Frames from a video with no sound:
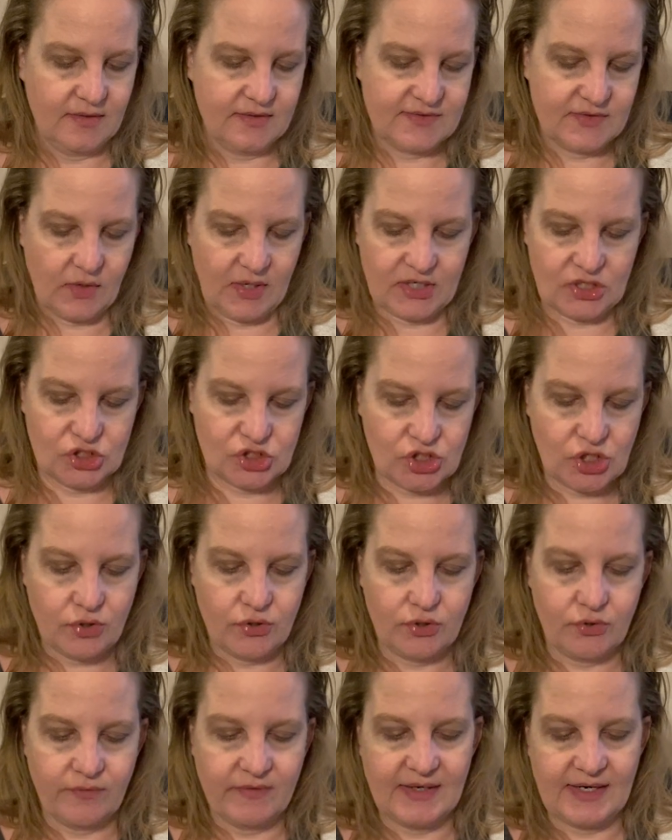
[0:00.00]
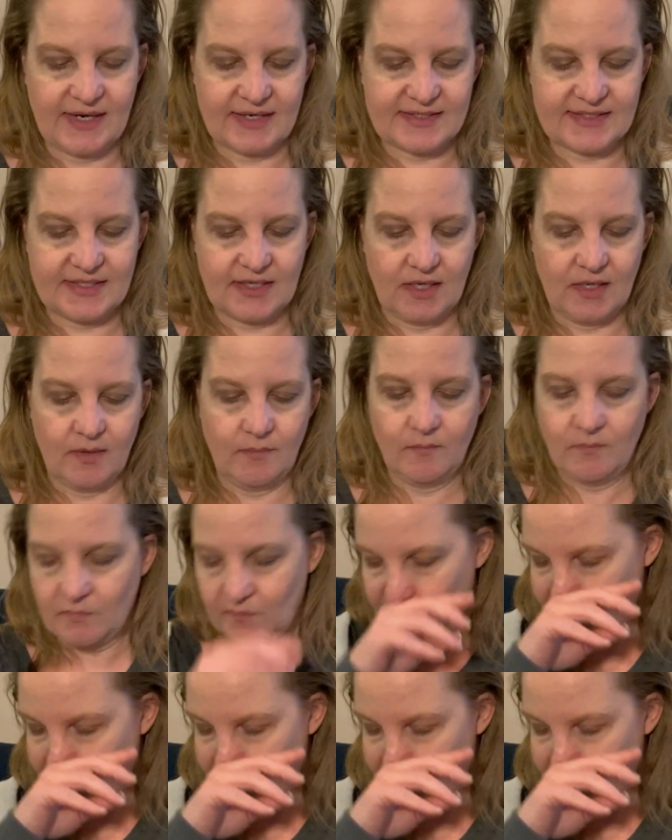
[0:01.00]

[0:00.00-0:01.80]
so I can show you the next time